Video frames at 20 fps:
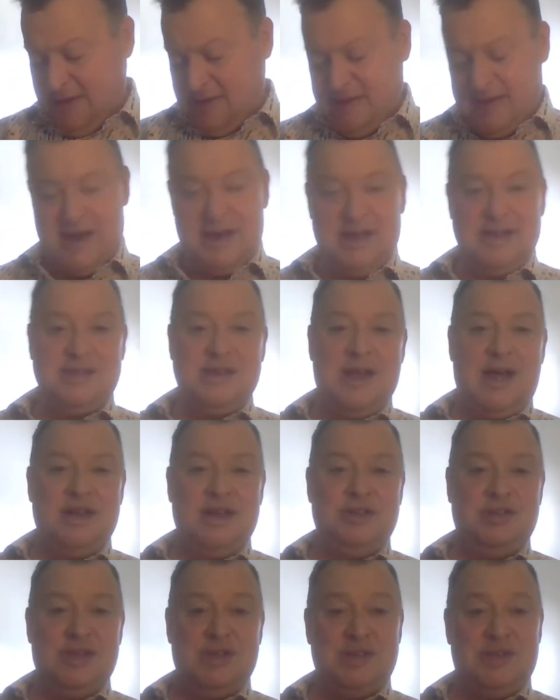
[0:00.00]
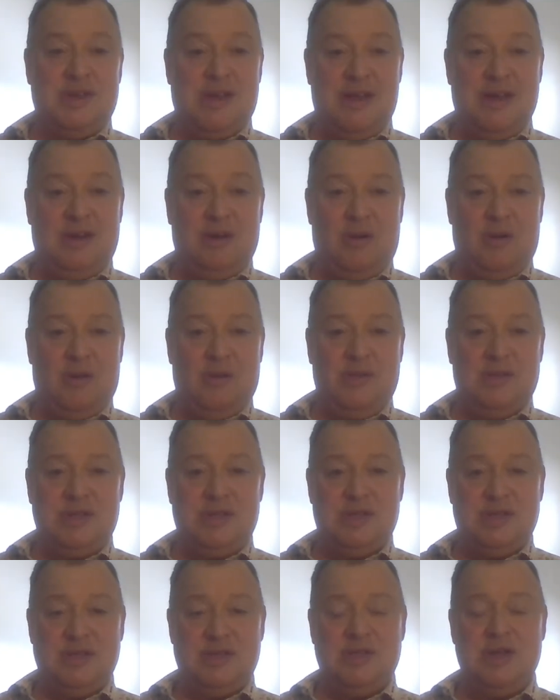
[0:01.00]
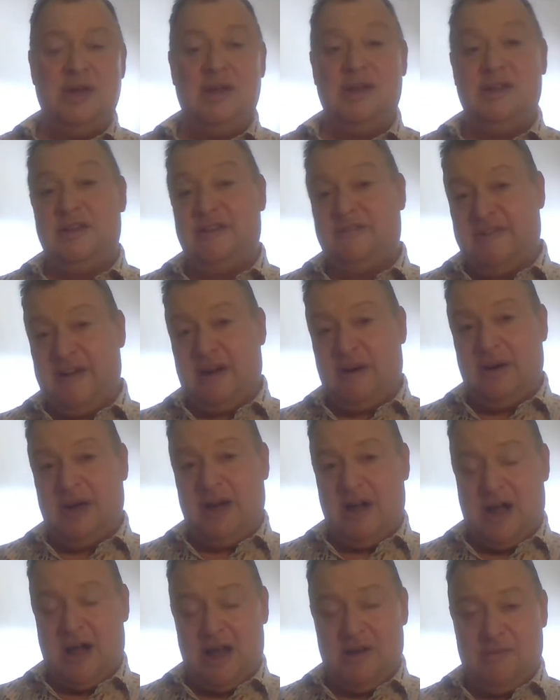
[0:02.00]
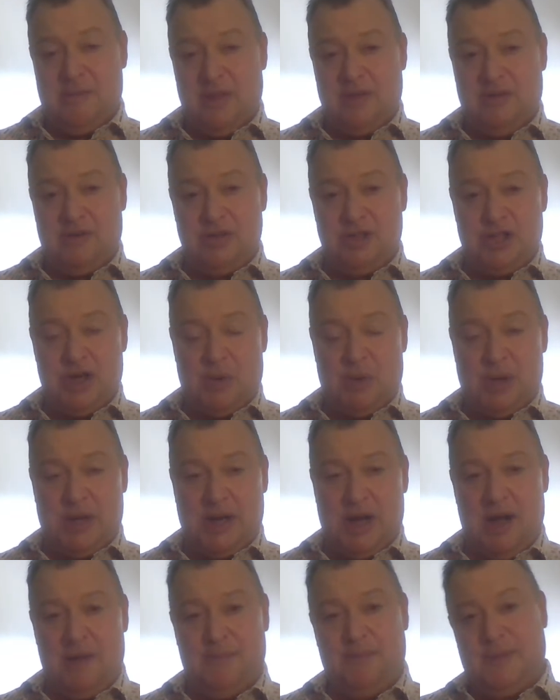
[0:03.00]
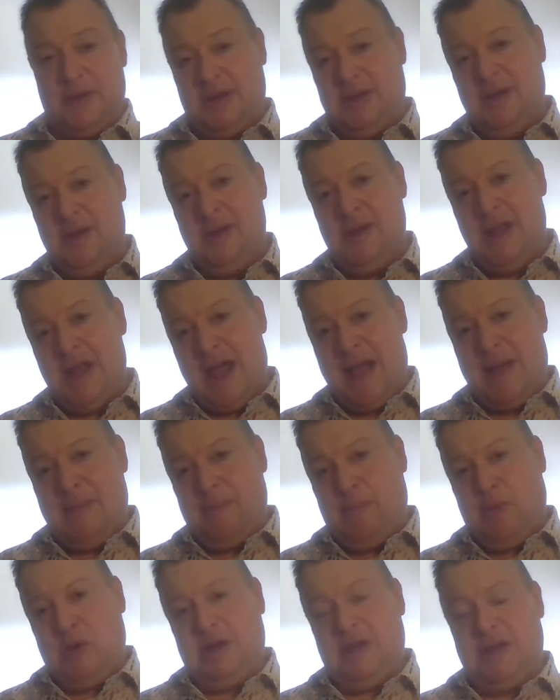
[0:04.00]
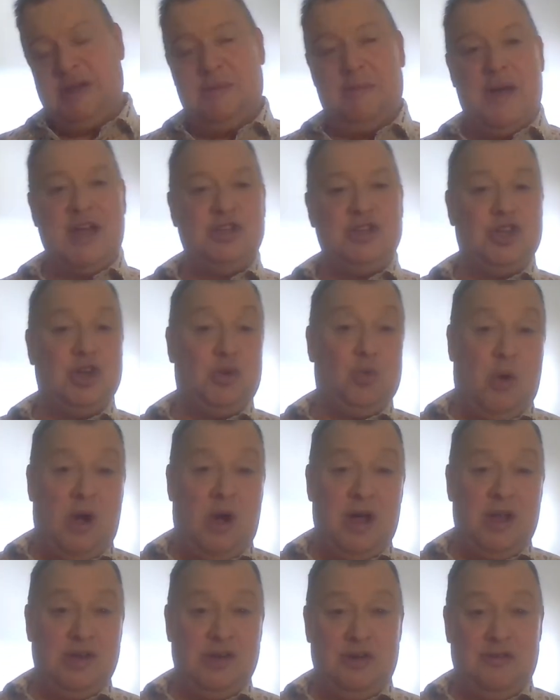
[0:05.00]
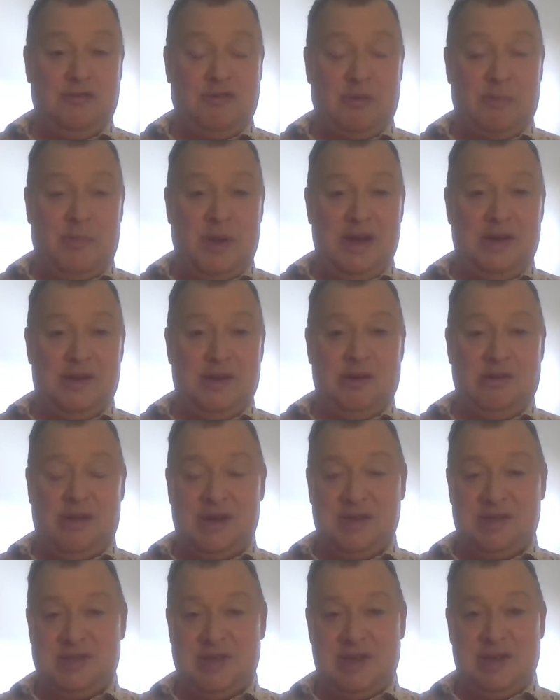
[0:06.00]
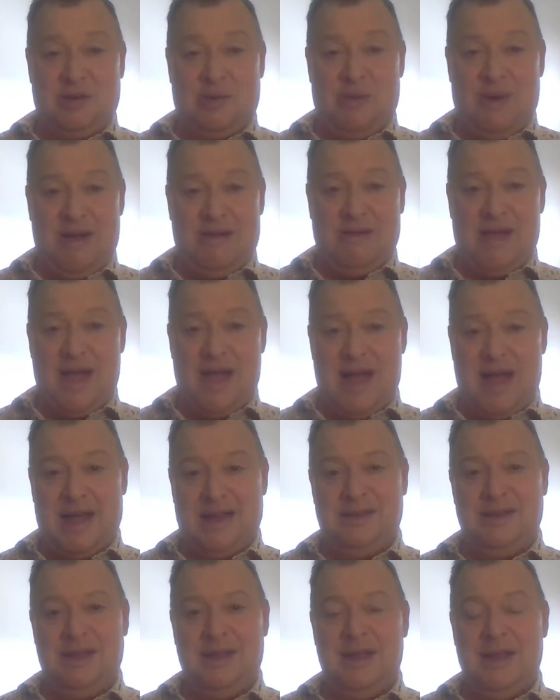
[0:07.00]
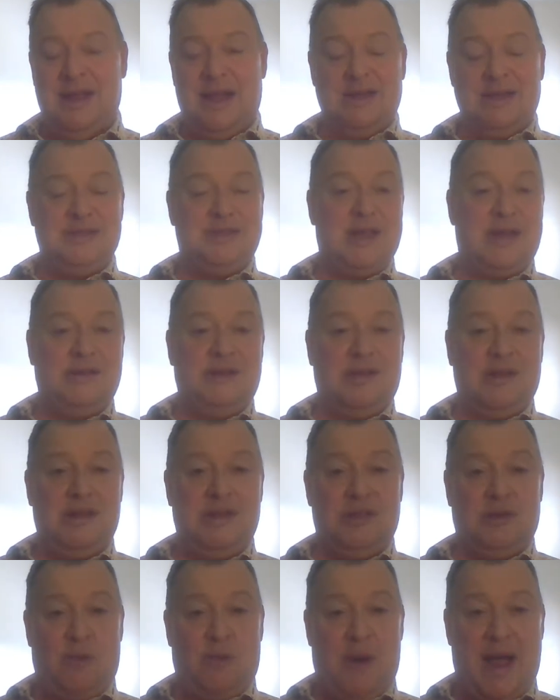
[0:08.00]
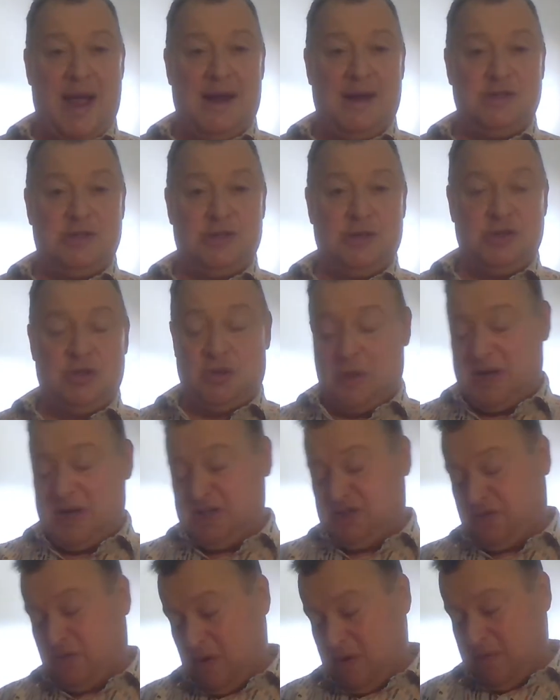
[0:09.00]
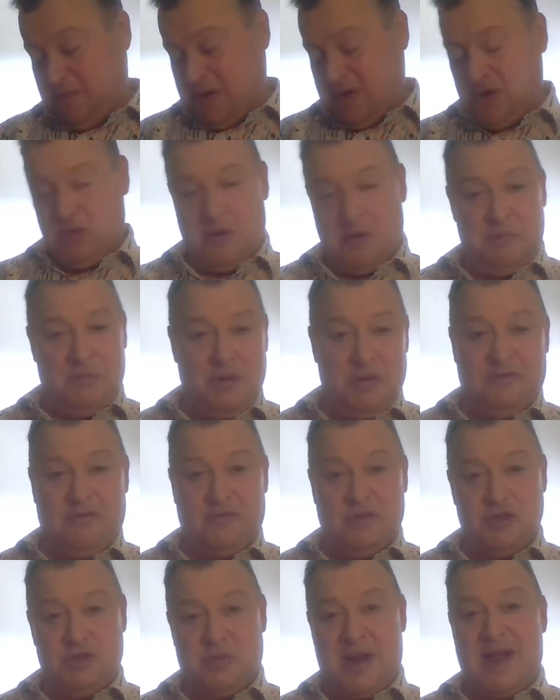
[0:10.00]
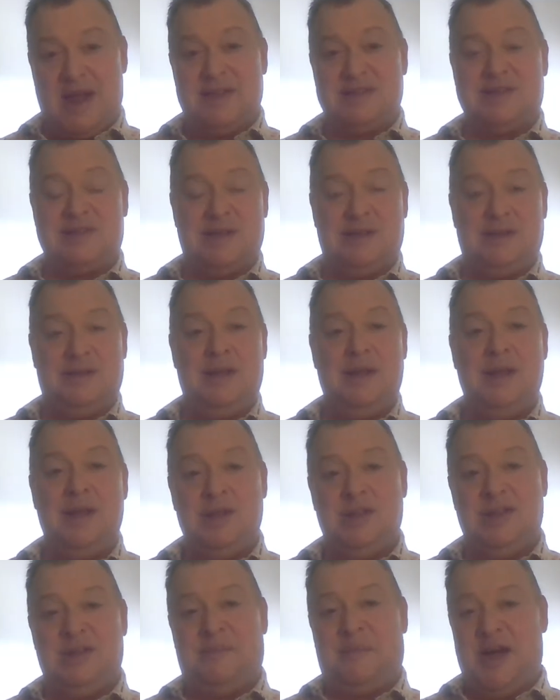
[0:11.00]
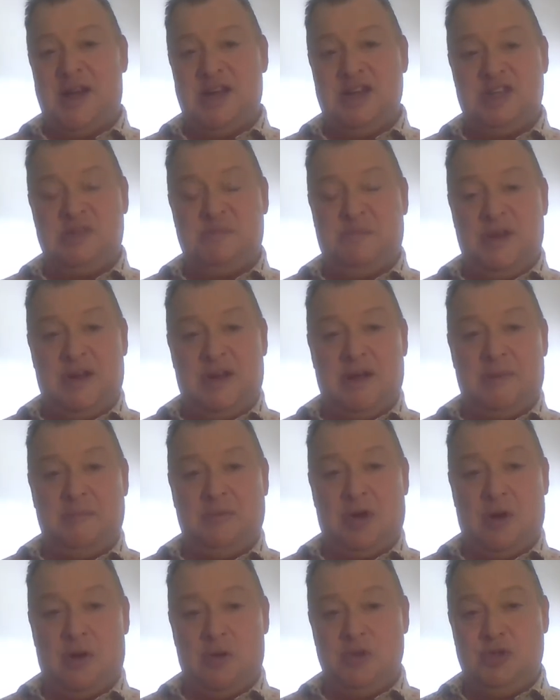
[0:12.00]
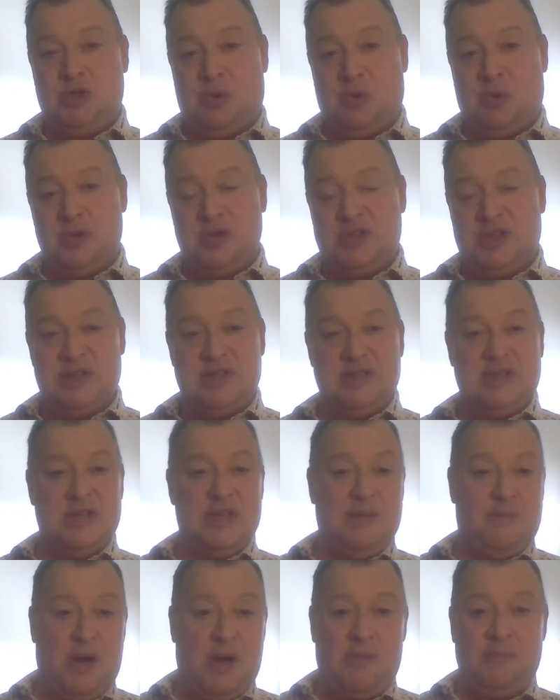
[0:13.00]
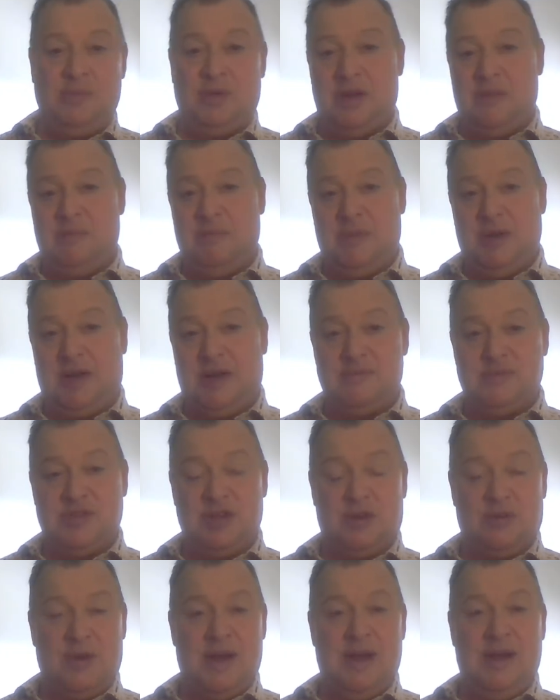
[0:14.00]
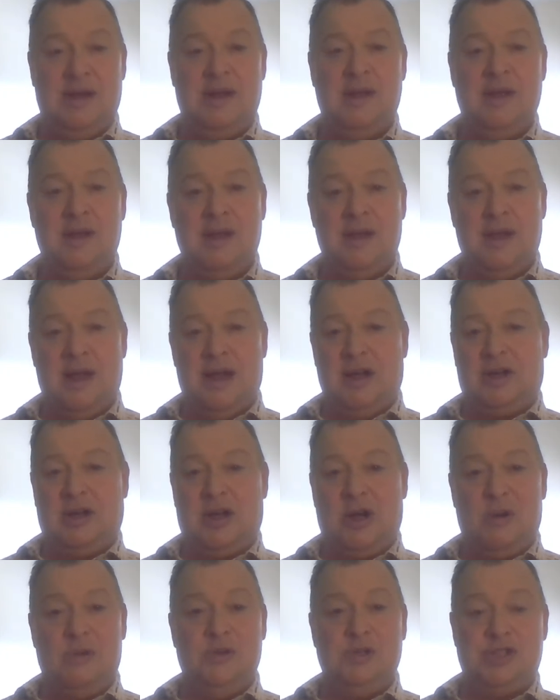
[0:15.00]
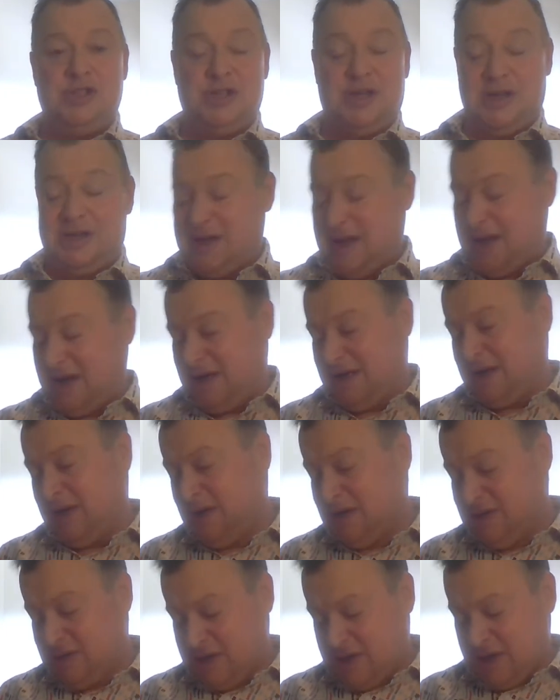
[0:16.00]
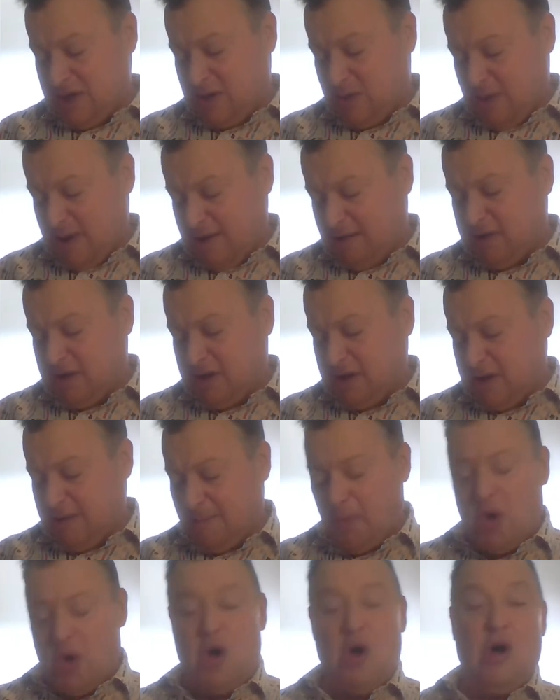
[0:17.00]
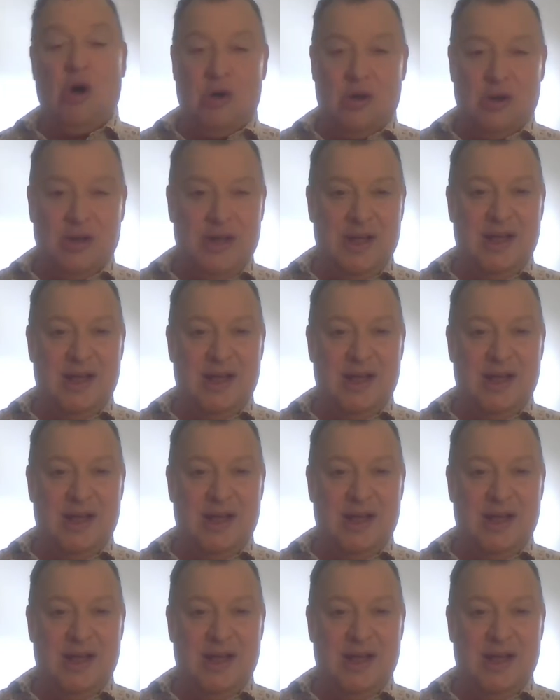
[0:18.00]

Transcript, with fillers: That it's not just like, oh, this is the fairy godmother showing up and and putting the magic wand over Peter like Cinderella had, and suddenly the rags are transformed into a beautiful dress, and the mice become coach horses, and the pumpkin becomes a great uh, coach to take Cinderella to the ball.